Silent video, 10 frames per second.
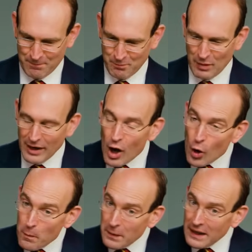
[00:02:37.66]
By
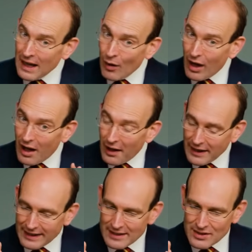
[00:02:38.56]
opening our
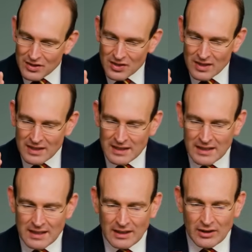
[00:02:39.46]
eyes
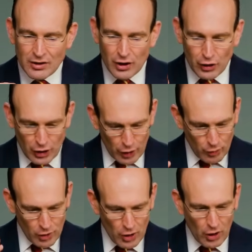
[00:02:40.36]
to know
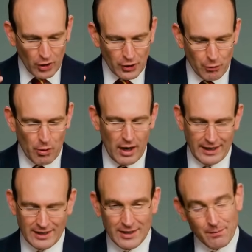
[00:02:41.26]
God
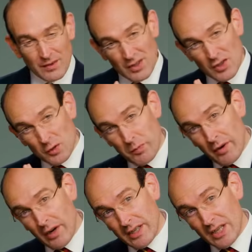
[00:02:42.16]
aright, the
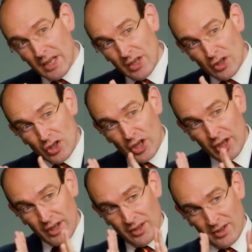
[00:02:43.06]
Spirit
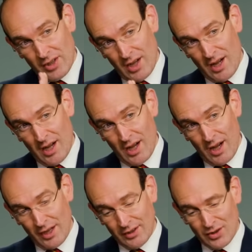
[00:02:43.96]
turns our
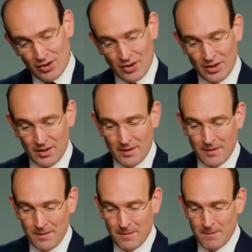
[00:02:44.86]
hearts
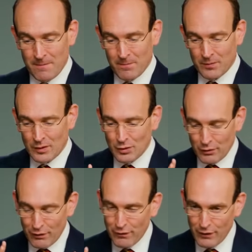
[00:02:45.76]
to
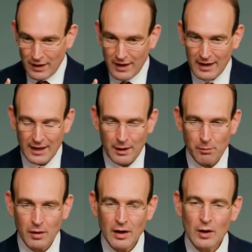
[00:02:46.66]
fear
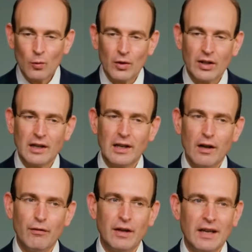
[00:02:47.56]
him with a
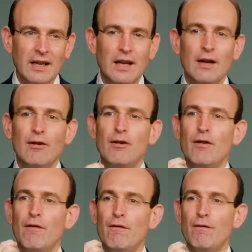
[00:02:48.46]
loving
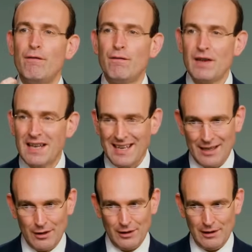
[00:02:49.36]

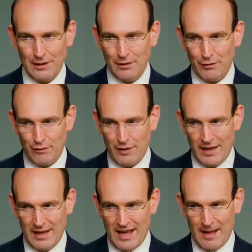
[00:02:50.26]
filial
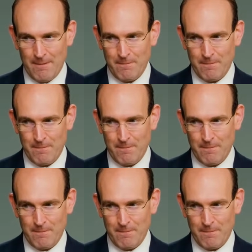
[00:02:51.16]
fear,